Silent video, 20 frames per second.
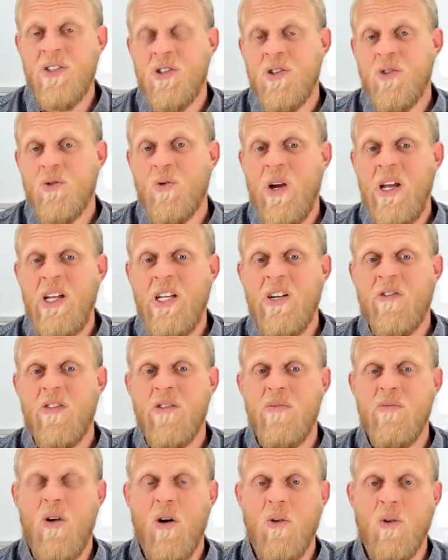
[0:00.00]
three
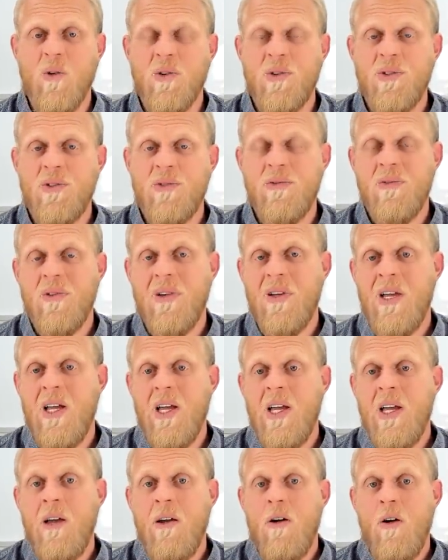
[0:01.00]
different models.
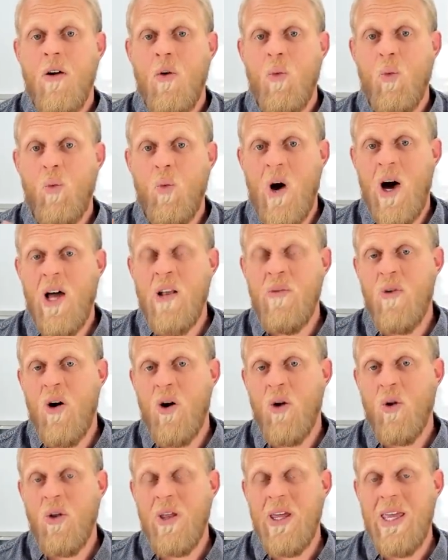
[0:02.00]
One
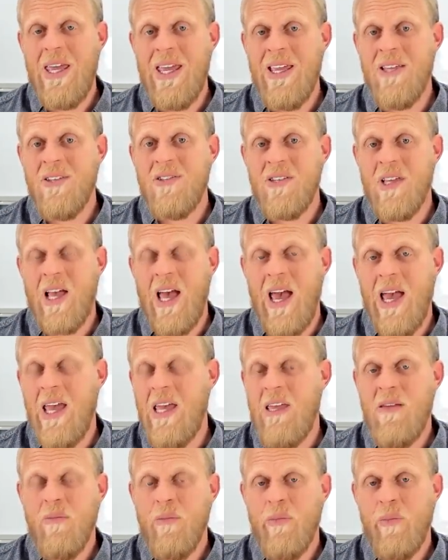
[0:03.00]
model is
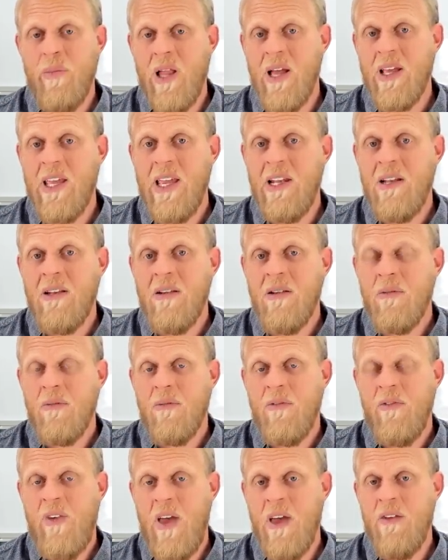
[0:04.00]
a plug-in
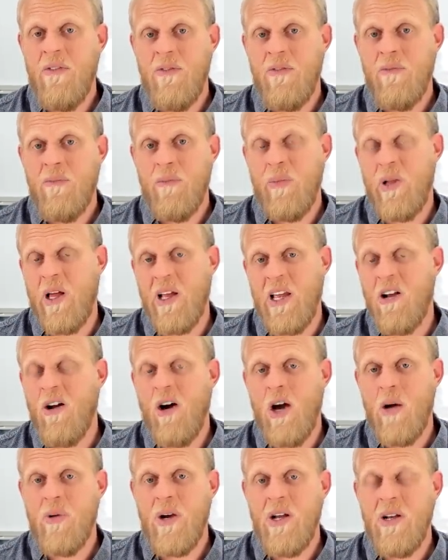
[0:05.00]
FEV, plug-in
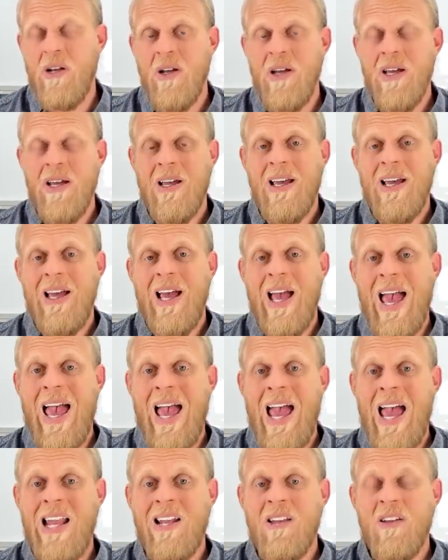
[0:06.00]
hybrid,
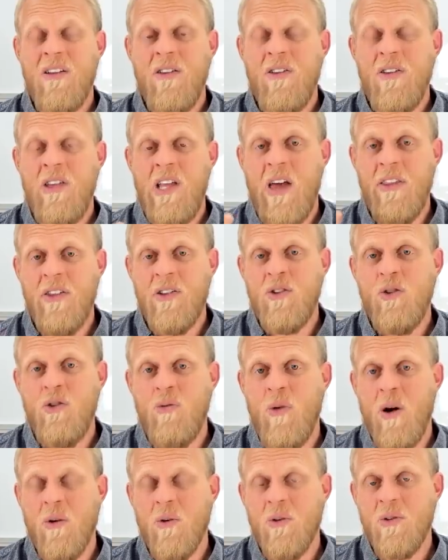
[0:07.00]
and the other two
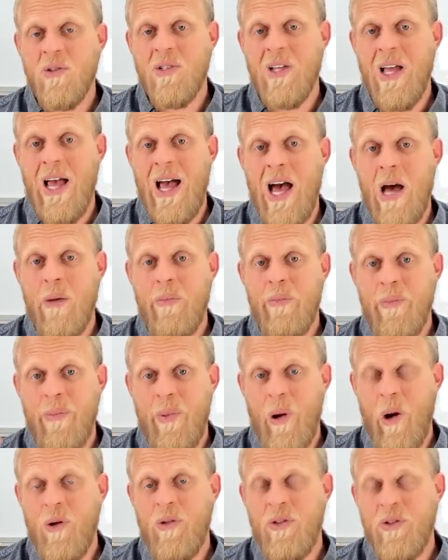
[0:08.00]
models are
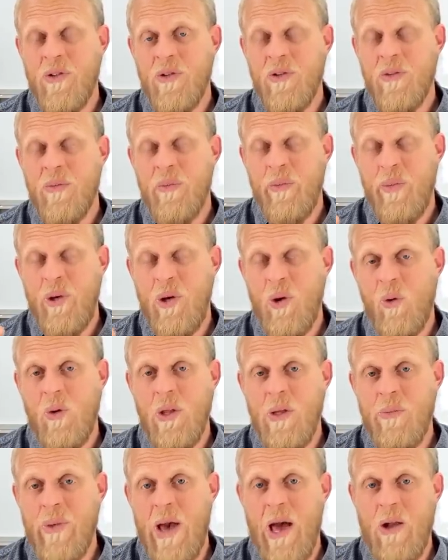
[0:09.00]
both
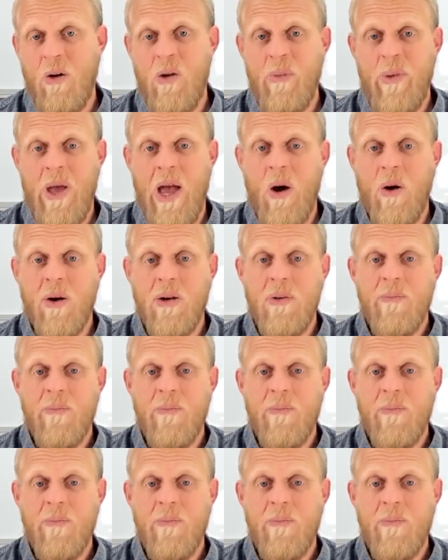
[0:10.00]
purely battery powered.